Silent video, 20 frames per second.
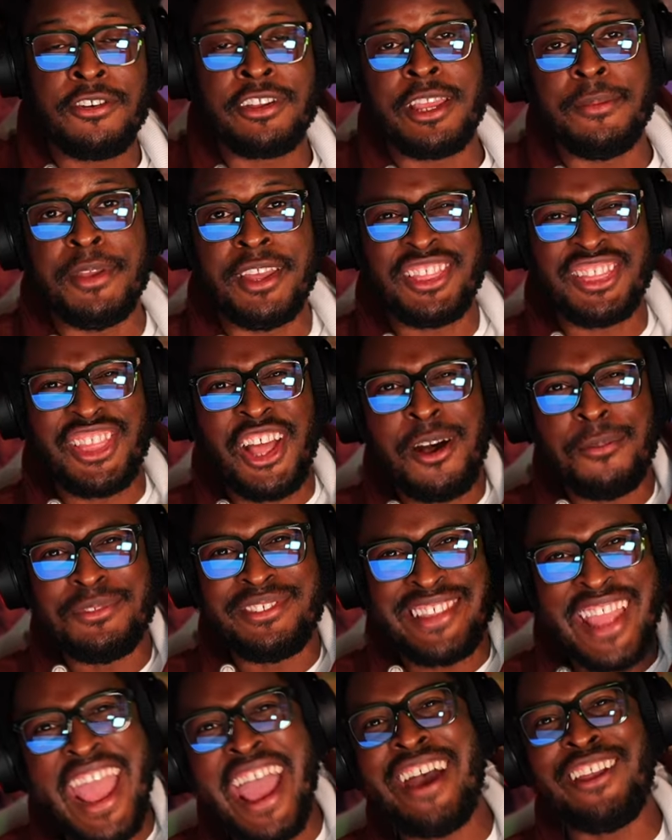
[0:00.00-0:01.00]
Give me a thumbs
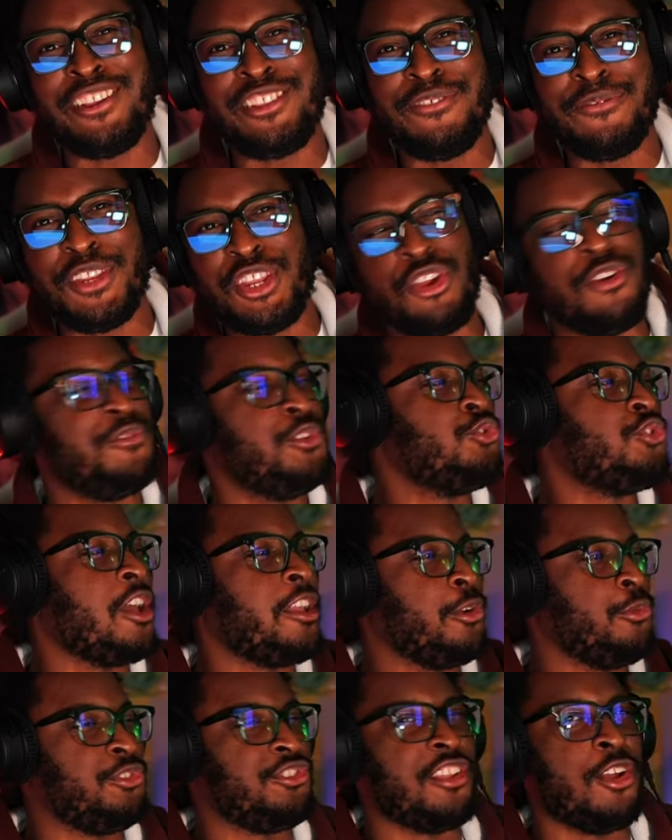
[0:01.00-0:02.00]
down on the video if you thought
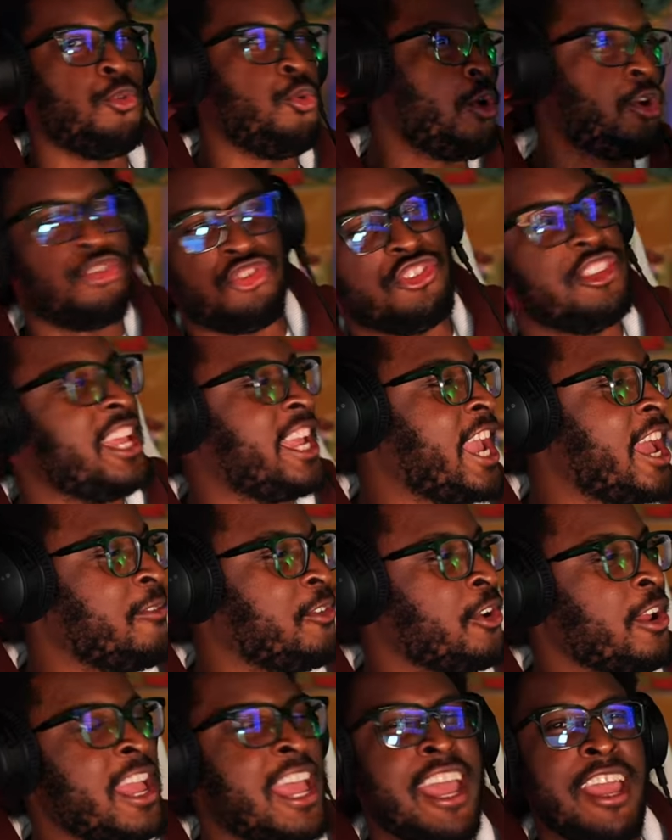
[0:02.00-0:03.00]
it was the worst thing
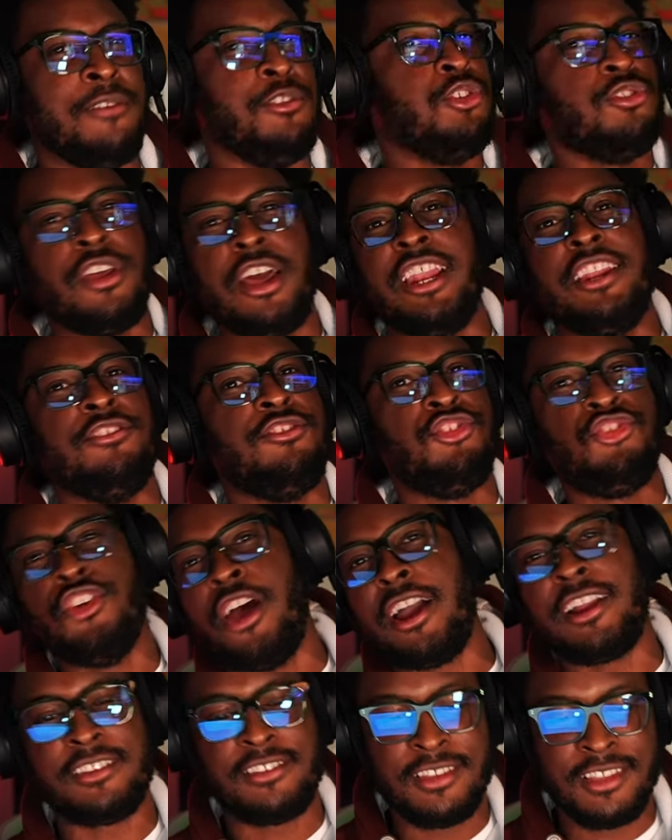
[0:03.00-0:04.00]
ever, if you thought it
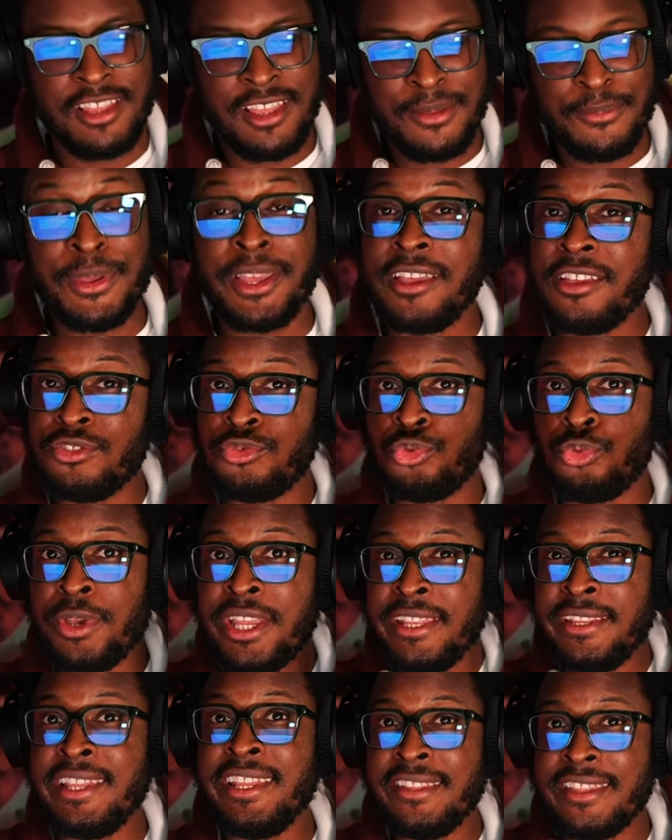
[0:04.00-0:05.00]
sucked, because we
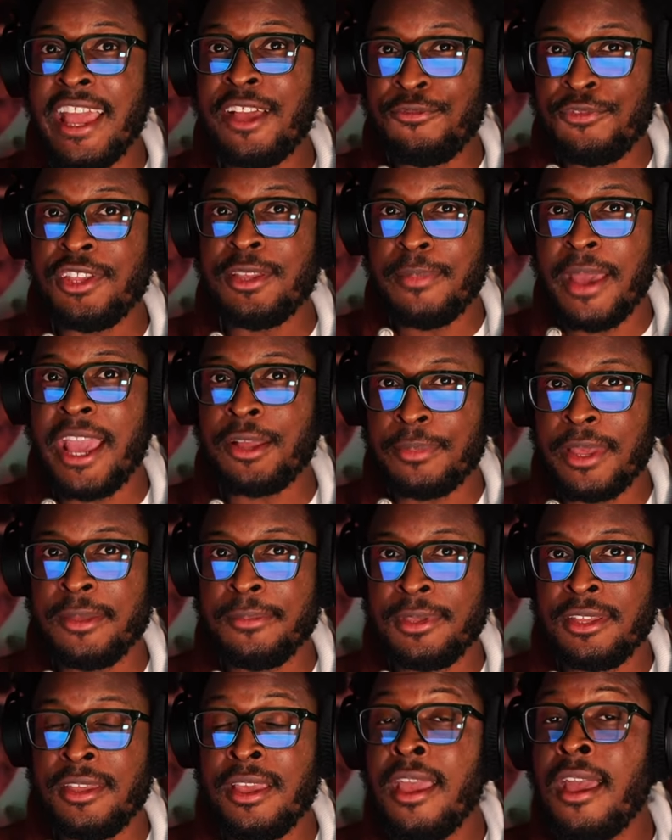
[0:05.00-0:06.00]
need that feedback,
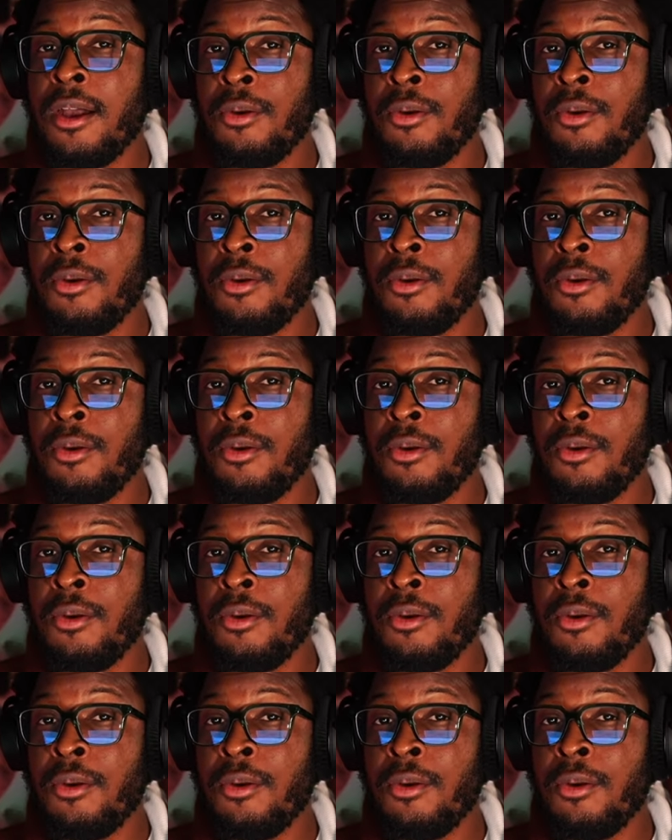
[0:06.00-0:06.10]
baby.